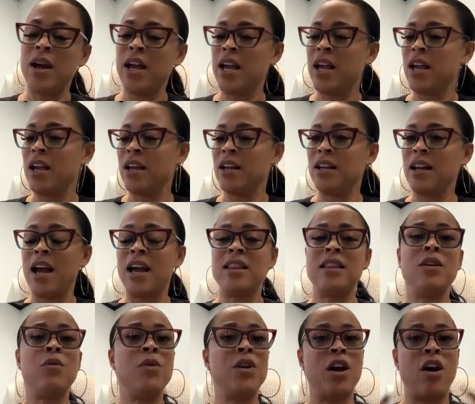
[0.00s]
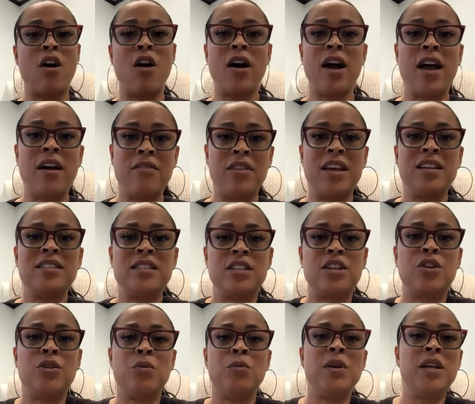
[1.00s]
Right. And I think we all have, that's
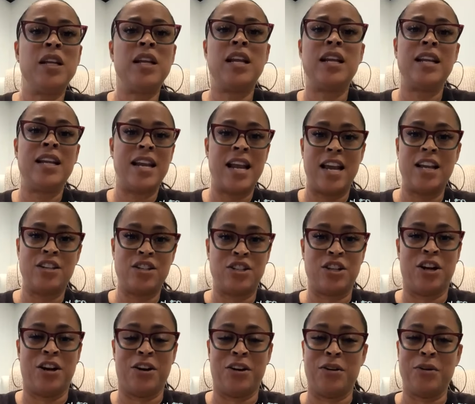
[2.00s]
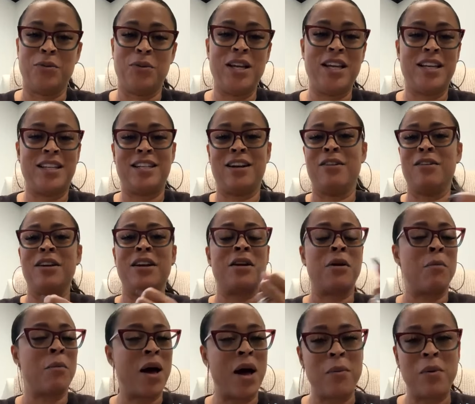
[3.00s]
human nature. We turn
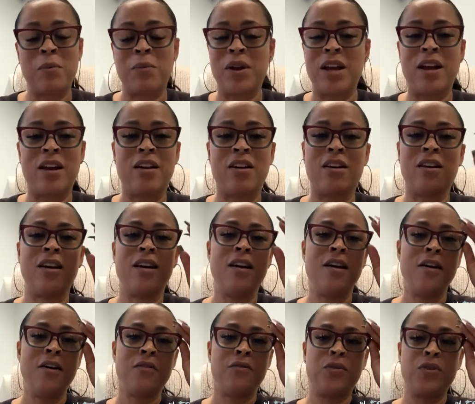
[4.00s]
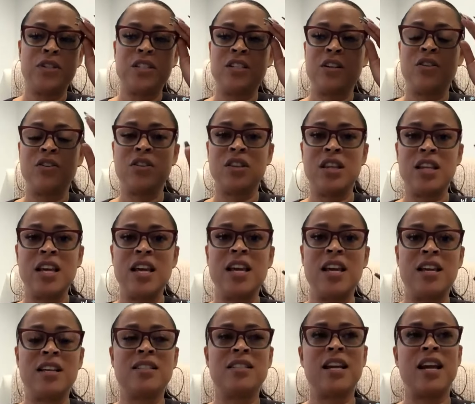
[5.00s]
into mama bear for certain
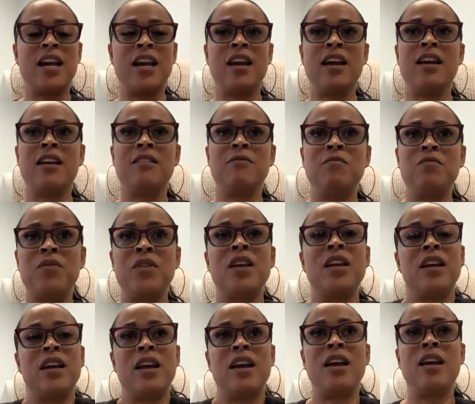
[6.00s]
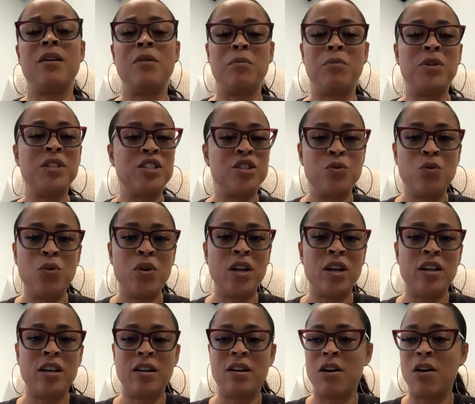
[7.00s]
things. And, but you
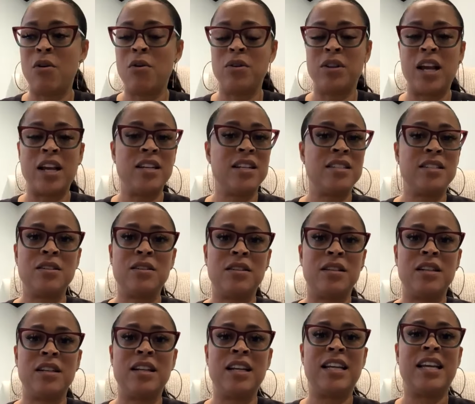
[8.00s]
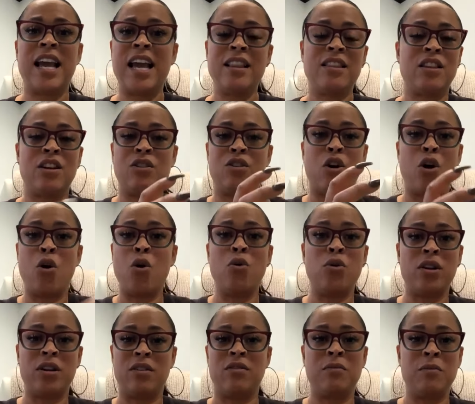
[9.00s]
want, you know, that doesn't negate the
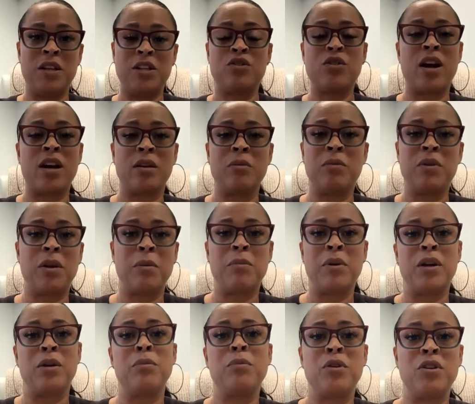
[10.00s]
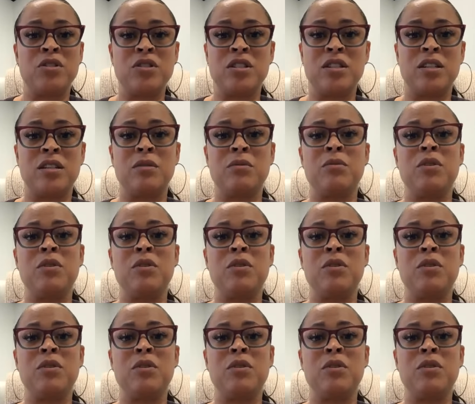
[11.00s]
goal of me trying to be a better person.